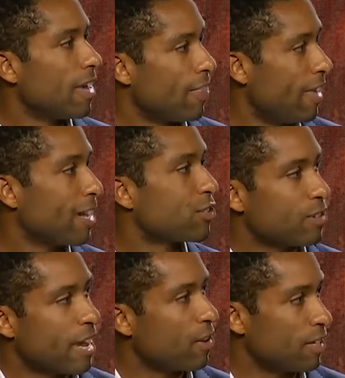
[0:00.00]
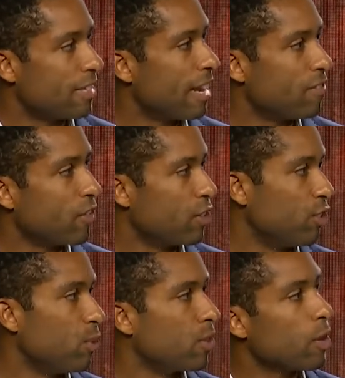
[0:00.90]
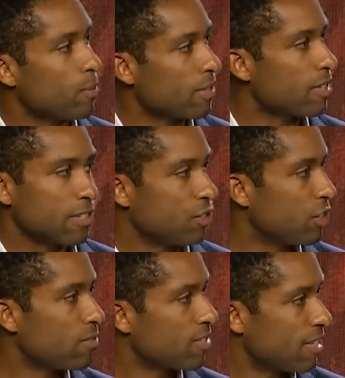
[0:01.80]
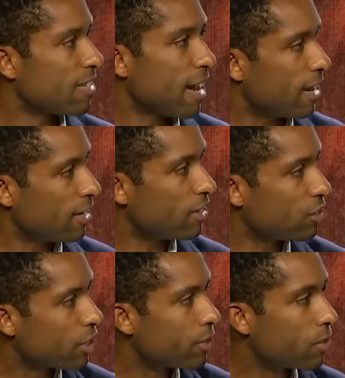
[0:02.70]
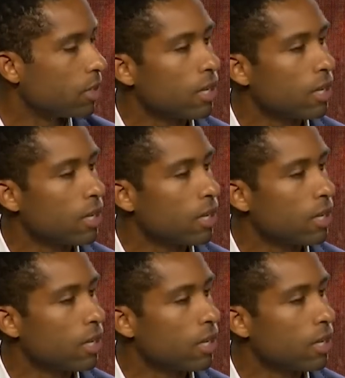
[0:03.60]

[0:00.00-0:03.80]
the externalities that have nothing to do with their business and just society generally.